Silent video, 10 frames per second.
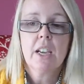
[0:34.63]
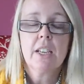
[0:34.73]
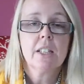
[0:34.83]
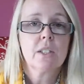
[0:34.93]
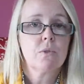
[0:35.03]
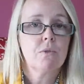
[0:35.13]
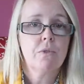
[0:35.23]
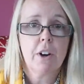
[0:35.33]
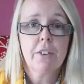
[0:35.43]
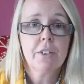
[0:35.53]
It's
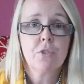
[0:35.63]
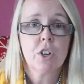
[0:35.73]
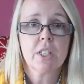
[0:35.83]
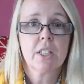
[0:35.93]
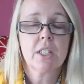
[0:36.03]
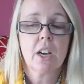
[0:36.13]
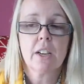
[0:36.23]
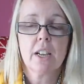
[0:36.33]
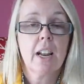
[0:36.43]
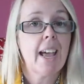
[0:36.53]
very
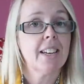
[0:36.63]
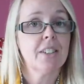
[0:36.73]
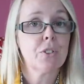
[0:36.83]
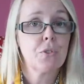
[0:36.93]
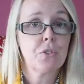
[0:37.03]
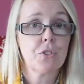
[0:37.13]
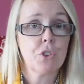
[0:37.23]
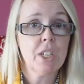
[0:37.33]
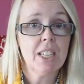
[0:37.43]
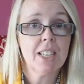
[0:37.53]
versatile and it's
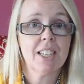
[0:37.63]
free,